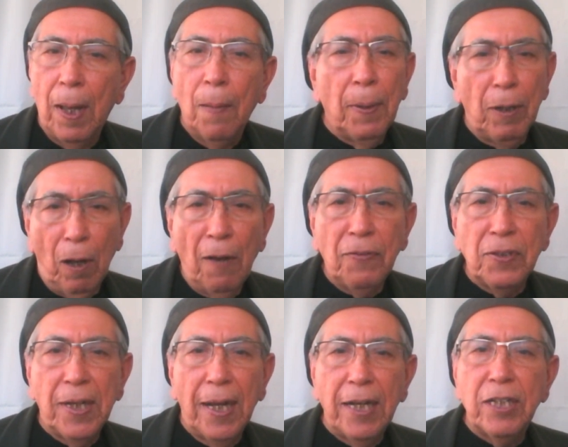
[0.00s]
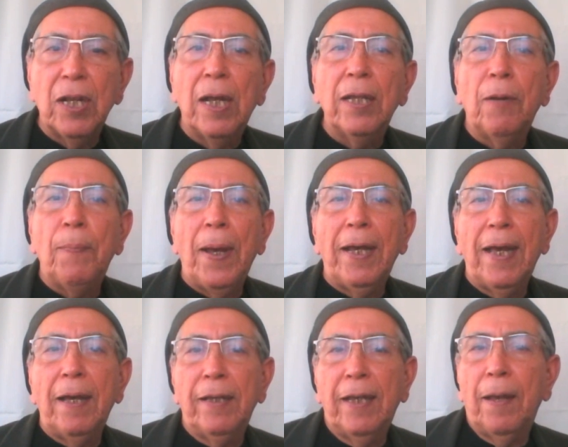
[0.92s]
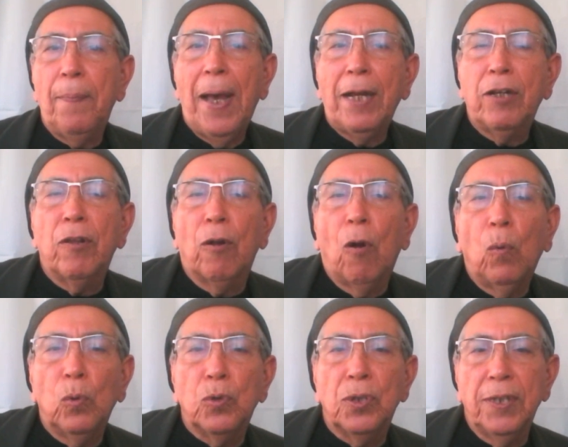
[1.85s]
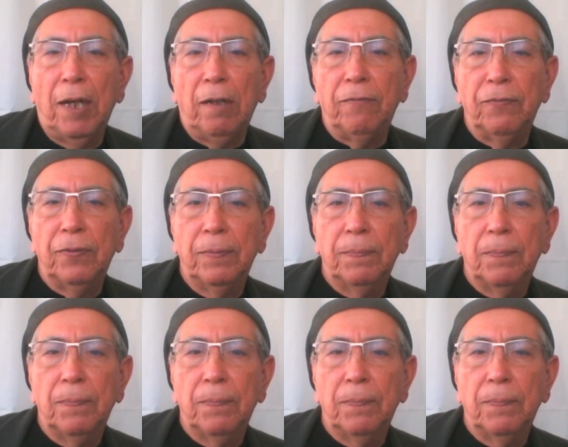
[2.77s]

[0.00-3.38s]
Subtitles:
But off stage, they get back to their old self.